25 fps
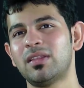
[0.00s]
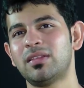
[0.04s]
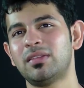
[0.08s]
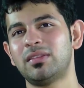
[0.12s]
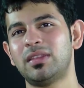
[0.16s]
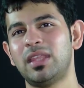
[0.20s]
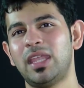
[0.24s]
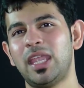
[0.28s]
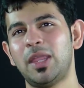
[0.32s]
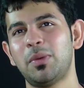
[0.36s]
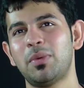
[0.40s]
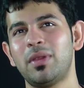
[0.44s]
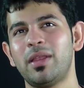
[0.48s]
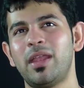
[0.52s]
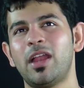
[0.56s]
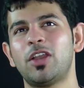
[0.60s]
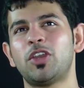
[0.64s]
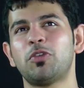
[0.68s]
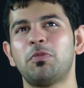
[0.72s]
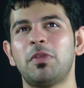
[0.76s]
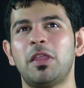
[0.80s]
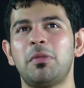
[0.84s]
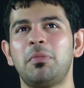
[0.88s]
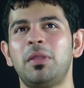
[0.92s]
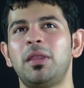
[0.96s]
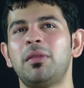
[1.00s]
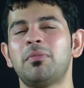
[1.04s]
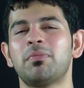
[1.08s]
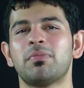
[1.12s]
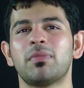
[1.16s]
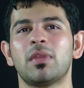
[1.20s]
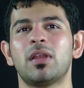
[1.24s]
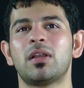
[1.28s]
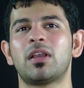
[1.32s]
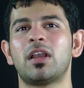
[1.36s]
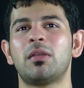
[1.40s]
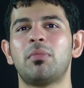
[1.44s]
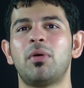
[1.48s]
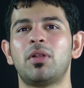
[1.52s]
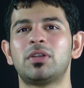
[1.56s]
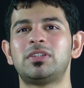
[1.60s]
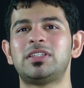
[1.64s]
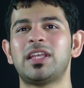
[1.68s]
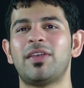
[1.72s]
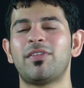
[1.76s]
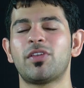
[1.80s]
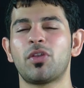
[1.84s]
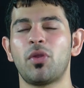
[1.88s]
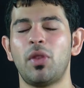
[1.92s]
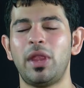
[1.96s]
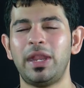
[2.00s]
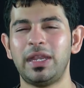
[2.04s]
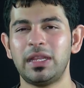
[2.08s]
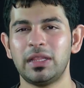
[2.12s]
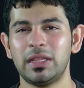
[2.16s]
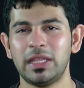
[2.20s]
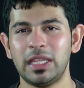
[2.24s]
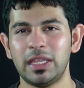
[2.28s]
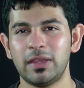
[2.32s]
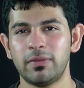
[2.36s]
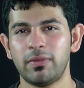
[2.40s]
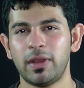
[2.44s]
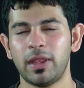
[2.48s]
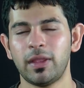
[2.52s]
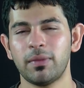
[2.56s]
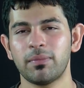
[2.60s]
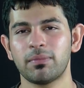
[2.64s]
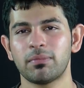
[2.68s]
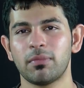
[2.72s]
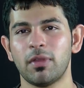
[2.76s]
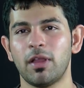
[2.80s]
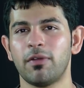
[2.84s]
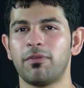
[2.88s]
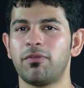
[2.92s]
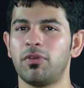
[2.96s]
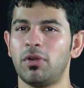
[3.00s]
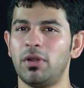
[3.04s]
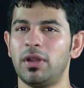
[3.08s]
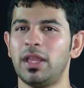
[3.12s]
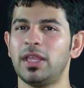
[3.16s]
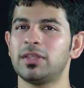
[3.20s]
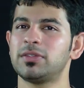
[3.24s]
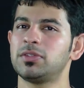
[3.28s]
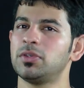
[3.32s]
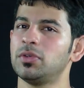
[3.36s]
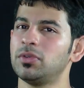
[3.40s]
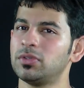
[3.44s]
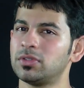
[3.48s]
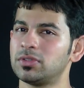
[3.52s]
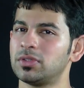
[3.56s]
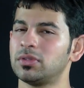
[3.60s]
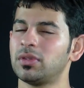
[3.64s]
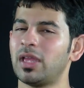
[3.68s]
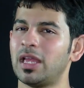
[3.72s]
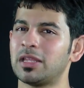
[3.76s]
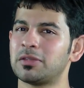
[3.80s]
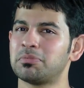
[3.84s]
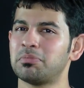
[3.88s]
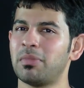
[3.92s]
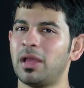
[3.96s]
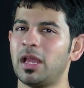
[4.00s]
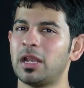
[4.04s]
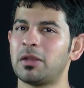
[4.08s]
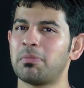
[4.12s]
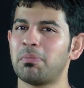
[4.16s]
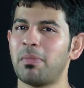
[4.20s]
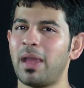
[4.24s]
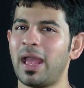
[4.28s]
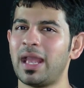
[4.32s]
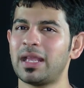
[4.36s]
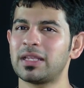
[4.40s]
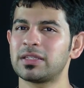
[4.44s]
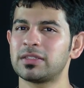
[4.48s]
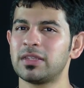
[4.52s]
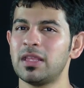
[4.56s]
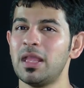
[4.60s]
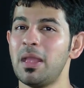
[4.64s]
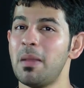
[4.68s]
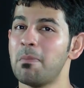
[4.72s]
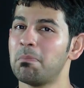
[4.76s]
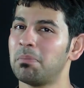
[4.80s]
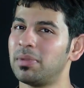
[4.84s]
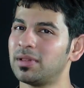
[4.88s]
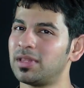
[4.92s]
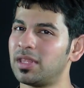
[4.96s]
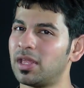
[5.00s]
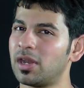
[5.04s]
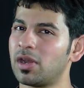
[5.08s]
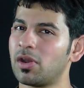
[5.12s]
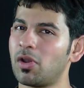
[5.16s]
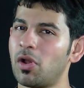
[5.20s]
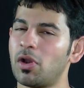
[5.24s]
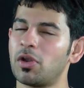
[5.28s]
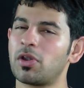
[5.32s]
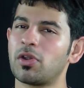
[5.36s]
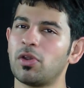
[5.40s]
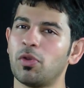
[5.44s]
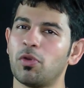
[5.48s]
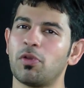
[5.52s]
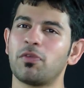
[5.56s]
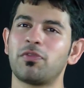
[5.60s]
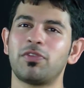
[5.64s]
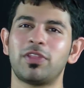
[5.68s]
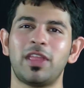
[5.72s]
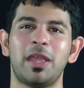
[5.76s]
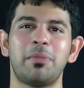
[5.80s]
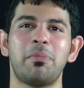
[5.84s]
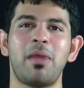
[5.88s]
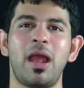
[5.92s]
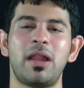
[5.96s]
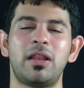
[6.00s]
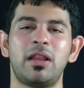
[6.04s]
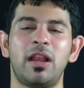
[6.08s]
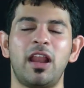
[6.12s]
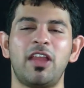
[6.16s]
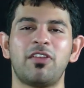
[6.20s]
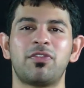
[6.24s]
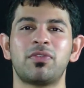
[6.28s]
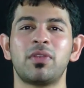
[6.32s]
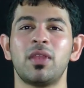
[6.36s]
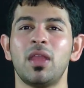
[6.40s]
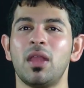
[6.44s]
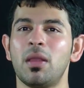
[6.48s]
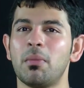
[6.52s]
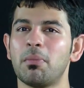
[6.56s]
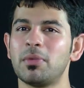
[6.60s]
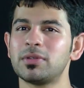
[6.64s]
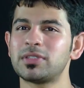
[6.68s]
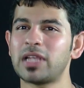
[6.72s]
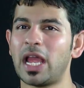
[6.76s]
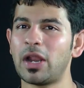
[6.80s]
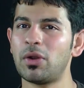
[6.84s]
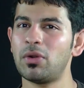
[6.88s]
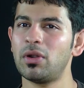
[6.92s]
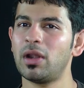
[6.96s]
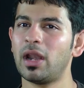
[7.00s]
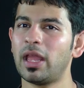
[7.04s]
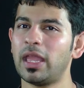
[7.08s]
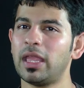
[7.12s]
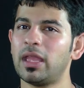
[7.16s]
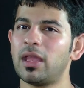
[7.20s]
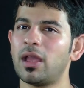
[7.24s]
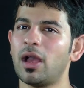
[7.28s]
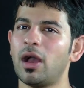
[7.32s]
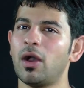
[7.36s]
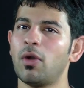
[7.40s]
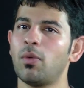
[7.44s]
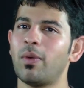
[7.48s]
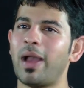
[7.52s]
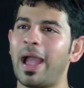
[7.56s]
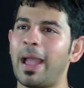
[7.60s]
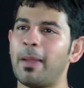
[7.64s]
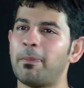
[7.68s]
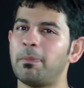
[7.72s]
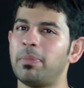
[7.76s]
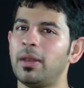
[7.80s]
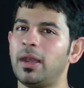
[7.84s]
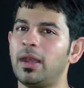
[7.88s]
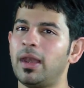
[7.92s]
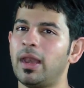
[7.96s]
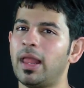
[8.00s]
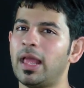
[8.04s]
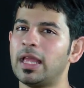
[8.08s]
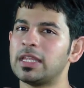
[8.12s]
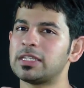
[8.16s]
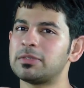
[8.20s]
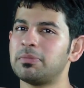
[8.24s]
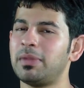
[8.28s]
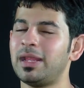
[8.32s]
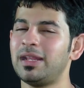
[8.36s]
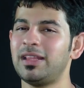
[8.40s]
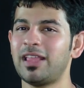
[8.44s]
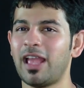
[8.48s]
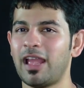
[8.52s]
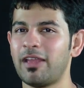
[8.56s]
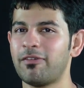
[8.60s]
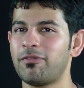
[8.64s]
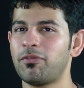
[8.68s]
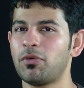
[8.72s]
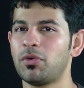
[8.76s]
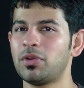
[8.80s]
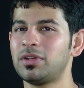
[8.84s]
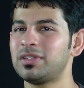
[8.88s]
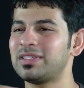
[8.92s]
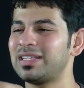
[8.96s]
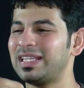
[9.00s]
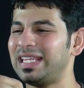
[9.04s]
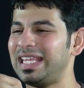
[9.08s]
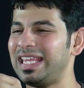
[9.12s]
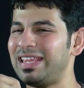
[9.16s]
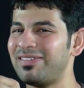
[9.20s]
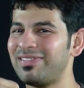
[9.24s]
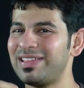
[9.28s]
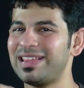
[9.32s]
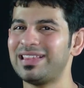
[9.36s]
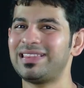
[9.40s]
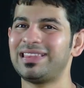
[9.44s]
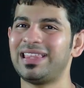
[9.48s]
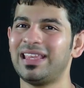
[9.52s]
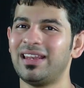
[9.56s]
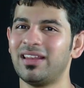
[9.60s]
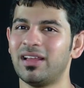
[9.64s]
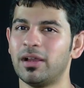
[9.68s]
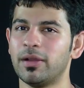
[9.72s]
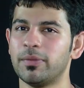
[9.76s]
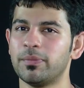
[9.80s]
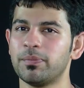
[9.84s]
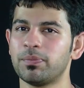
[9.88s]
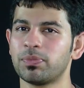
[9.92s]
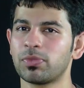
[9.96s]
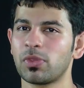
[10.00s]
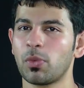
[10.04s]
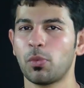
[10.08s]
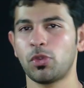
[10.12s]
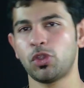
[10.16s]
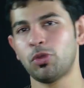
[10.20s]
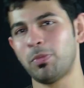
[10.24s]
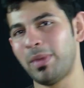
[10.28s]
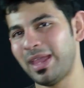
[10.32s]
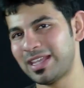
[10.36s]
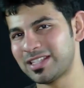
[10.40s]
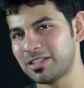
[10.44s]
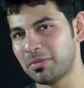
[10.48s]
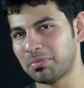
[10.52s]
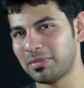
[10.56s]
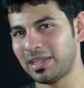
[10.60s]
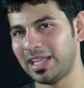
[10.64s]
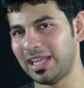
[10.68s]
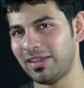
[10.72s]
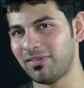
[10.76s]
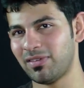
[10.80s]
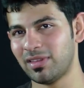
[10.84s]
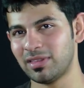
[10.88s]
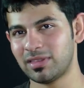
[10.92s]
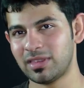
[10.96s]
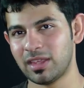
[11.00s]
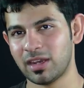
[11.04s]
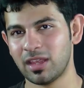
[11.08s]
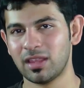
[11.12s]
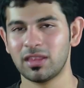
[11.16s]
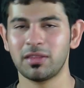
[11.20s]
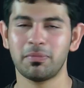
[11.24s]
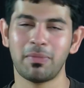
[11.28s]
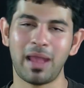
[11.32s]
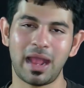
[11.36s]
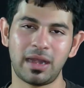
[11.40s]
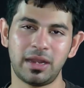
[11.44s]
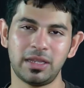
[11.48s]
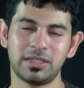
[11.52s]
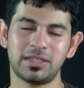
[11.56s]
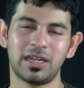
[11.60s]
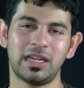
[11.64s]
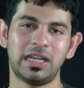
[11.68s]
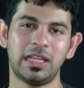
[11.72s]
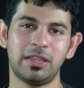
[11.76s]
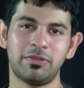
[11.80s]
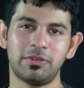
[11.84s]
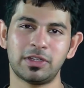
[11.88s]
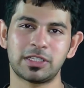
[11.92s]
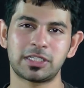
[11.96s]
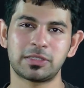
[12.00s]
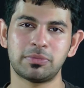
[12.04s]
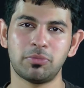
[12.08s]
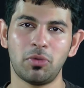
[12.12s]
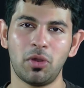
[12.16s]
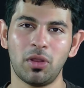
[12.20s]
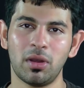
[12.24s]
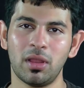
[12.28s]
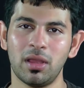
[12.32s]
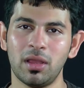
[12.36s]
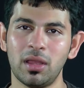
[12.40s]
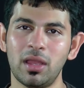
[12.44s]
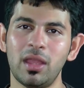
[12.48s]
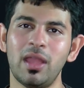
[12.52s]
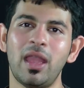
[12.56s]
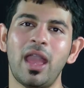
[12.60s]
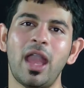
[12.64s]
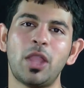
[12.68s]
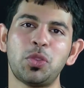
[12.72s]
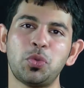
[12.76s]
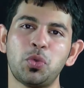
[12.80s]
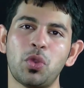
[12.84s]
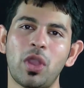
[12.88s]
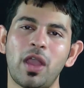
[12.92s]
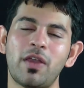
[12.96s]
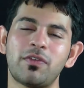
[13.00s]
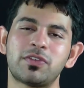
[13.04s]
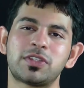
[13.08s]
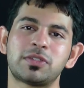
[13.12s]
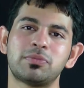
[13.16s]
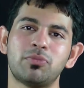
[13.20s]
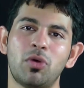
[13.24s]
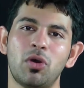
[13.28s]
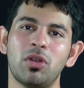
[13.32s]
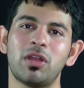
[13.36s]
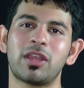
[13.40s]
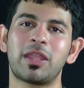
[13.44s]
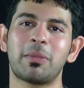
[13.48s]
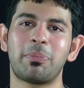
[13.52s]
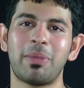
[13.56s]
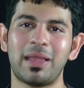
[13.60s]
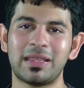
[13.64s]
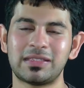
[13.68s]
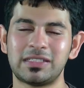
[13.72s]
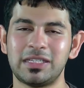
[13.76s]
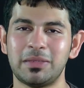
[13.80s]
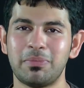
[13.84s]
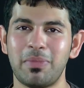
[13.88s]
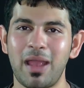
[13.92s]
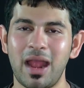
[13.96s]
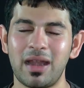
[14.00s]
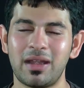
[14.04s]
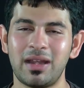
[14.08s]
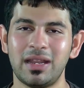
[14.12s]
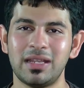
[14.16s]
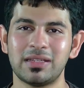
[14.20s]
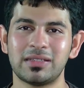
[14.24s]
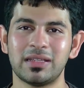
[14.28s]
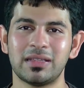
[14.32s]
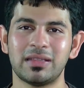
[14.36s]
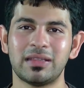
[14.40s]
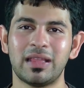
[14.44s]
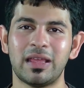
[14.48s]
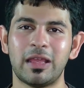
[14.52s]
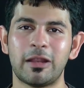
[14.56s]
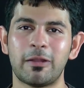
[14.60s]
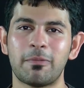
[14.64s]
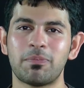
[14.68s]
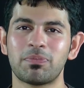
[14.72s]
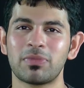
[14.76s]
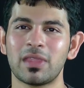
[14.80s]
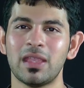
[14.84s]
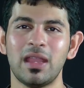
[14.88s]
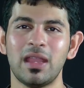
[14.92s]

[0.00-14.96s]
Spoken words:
They will get you maybe till about 7 or 8 in the evening, a full day's use at max, but they're not known for their battery life. Because I don't like how Apple has made the iPhones even thinner. When you make something even thinner, the batteries get even smaller, and you have smaller capacity batteries in there.